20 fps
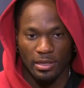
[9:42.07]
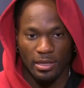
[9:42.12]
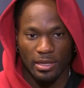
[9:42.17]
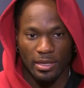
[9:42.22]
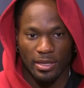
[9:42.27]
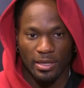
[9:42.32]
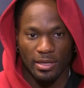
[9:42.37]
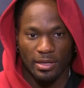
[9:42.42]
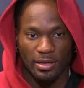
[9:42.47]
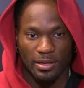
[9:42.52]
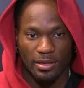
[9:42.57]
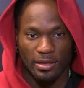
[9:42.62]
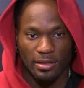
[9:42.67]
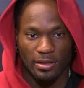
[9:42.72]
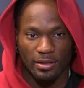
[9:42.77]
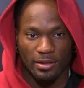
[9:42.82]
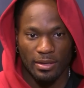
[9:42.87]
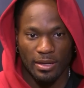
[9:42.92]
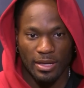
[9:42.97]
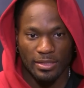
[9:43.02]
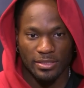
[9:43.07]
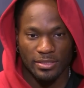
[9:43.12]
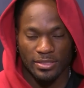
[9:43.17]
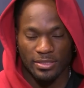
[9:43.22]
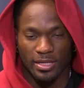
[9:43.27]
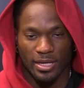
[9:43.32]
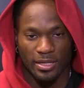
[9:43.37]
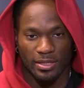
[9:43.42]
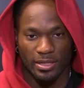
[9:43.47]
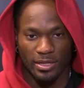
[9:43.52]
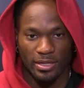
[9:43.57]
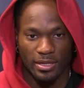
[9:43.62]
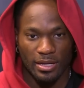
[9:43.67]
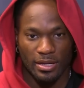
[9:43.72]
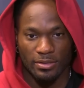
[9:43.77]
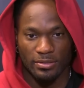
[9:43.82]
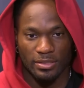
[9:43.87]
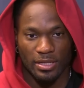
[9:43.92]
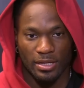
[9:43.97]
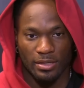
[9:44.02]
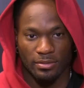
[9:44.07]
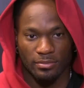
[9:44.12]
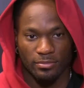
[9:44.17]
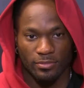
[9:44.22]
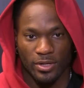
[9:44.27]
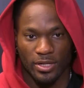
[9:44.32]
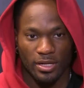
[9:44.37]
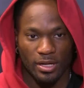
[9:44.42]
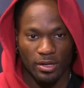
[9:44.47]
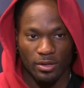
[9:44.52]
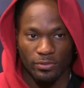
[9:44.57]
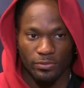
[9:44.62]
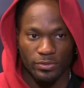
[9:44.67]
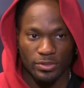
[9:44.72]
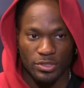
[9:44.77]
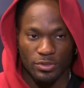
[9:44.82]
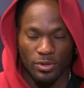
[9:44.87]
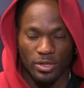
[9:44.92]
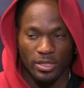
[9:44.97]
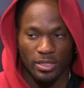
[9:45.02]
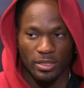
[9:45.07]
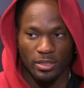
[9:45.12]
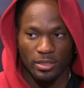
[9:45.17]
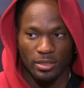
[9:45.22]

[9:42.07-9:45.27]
and I just sat there, and I was like, why not go for 20?